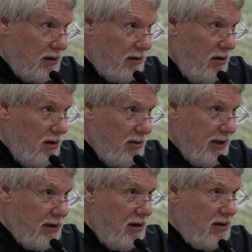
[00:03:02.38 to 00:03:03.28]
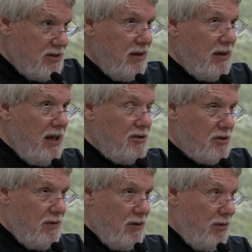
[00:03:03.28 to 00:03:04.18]
long because of the nature
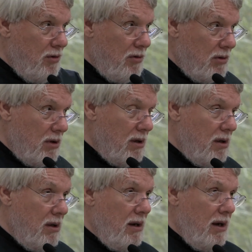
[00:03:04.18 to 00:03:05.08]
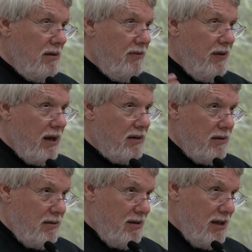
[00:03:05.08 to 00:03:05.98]
of the moon and the fact that
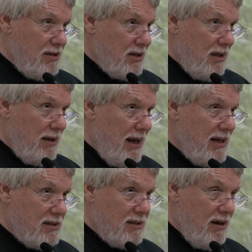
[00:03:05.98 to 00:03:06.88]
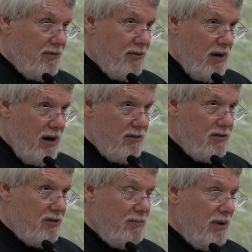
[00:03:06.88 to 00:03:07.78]
things can last there for hundreds
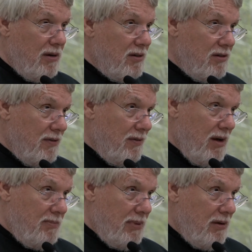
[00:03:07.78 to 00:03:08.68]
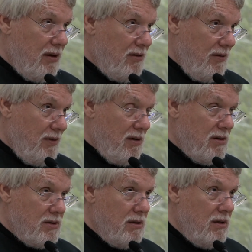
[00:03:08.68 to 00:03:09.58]
of millions, if not billions of
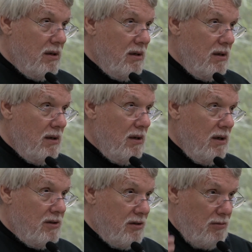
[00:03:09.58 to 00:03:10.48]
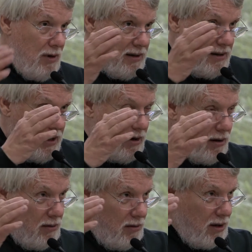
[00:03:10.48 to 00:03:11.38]
years. So right there,
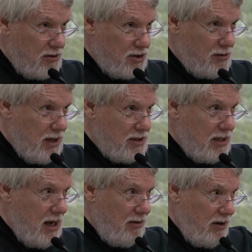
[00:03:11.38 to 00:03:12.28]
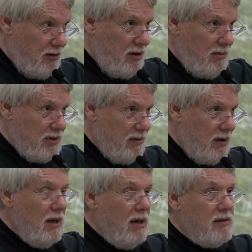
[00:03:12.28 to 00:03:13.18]
we're stretched out in terms of the
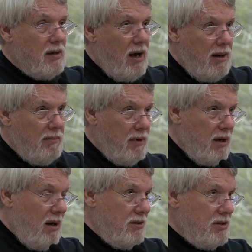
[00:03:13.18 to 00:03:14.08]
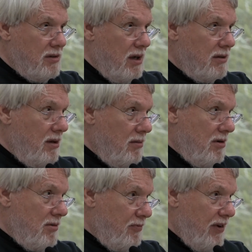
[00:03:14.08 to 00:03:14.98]
time construct that we're
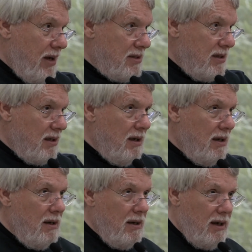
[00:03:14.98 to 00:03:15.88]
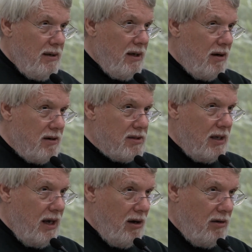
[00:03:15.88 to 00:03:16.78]
facing. And then our
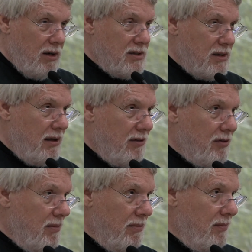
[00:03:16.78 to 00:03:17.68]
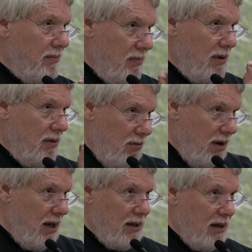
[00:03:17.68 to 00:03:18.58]
scale extends from,
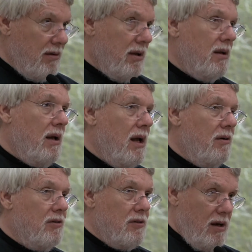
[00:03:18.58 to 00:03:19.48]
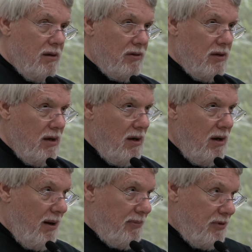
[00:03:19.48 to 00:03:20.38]
way down in the nanoscales
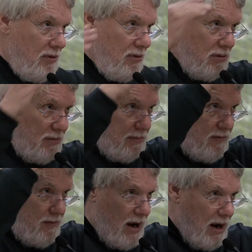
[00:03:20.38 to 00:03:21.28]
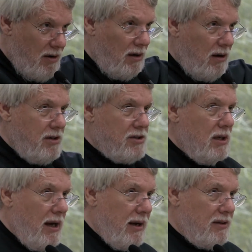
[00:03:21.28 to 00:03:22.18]
up to very large
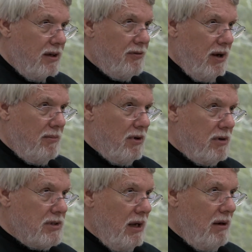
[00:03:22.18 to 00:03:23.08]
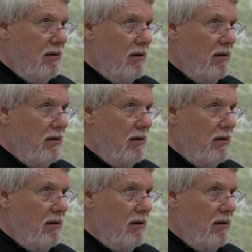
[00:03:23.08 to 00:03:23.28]
galactic framework scale.